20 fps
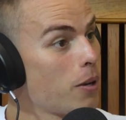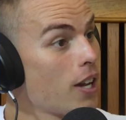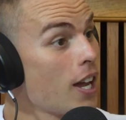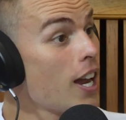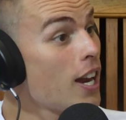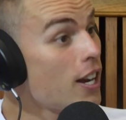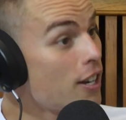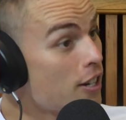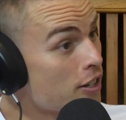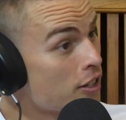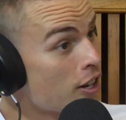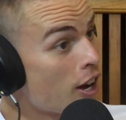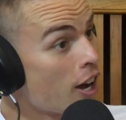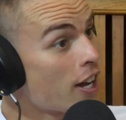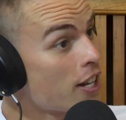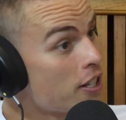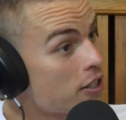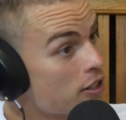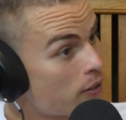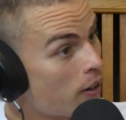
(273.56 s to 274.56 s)
But he didn't
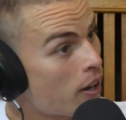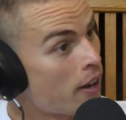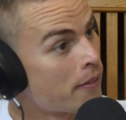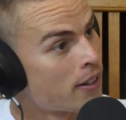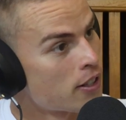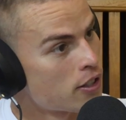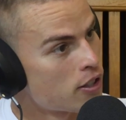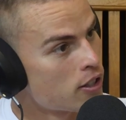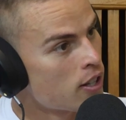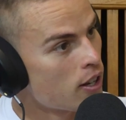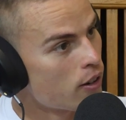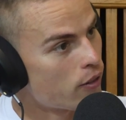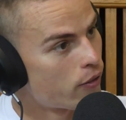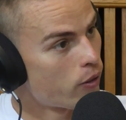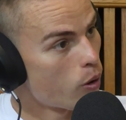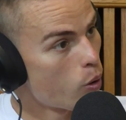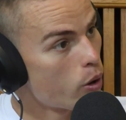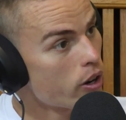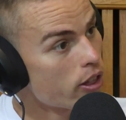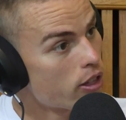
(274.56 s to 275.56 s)
die. He survived. As you said,
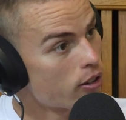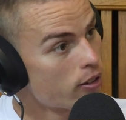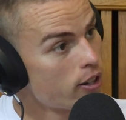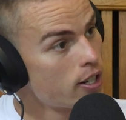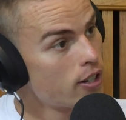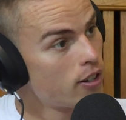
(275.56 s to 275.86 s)
43